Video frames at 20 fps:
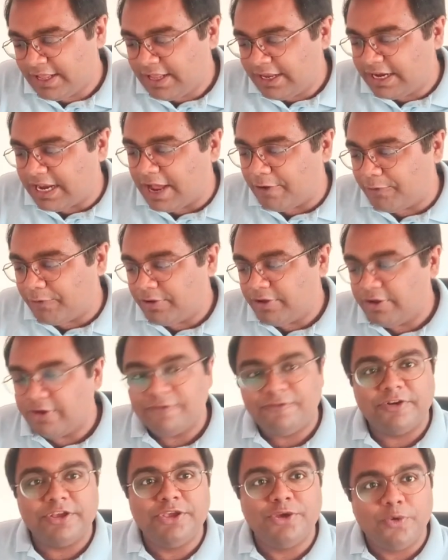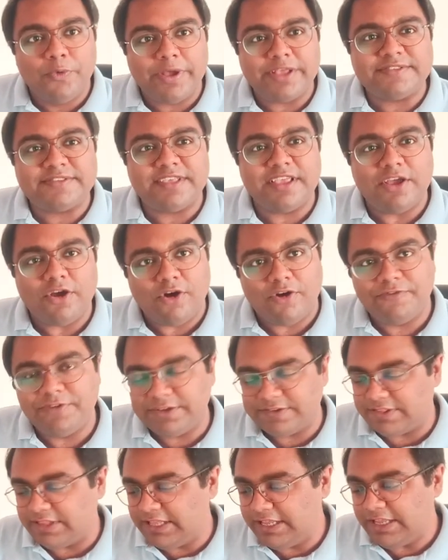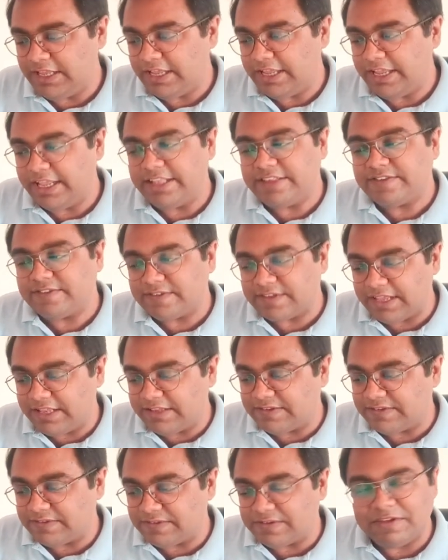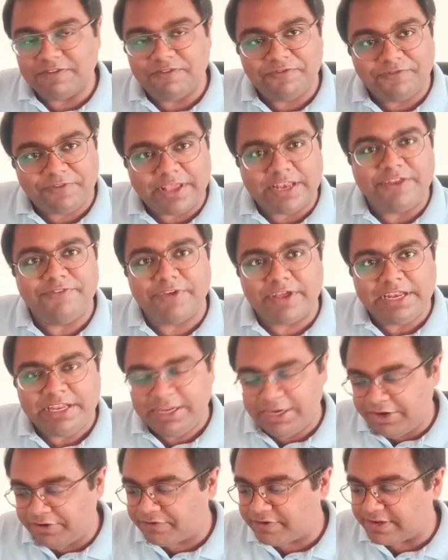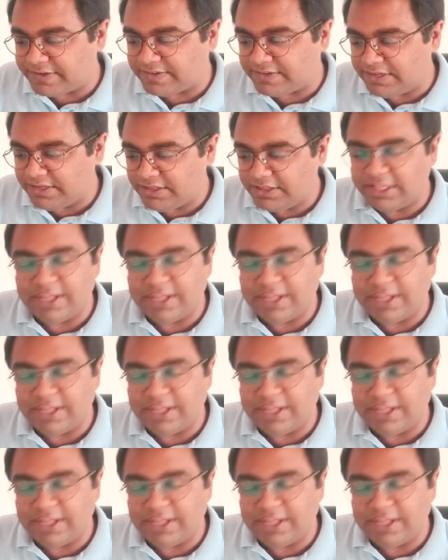Now, for USA, obviously, it's very, very interesting.